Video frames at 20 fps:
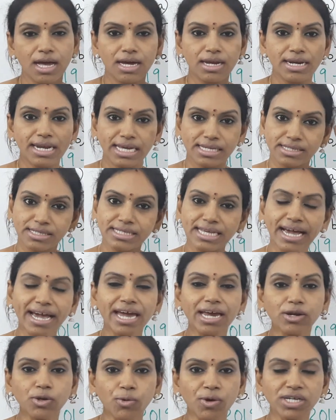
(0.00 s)
Next,
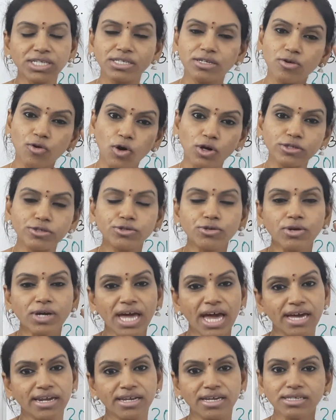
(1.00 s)
second question also
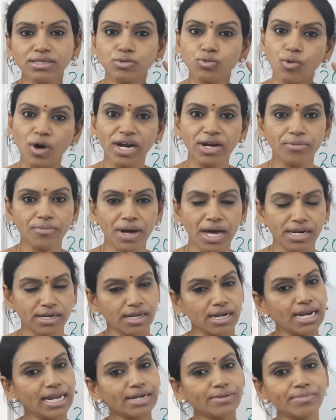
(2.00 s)
carries 1
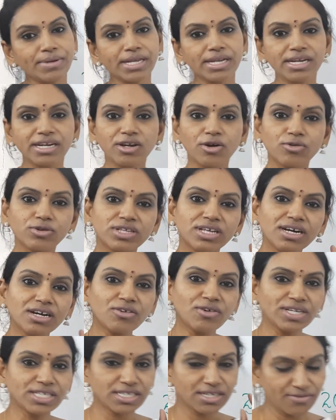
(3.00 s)
mark. Let me read out the
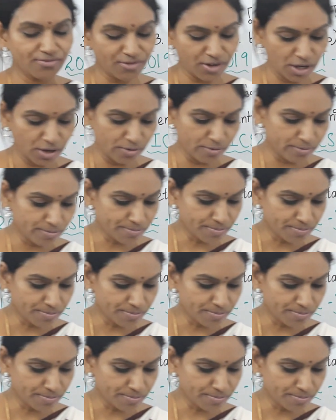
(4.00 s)
question for you.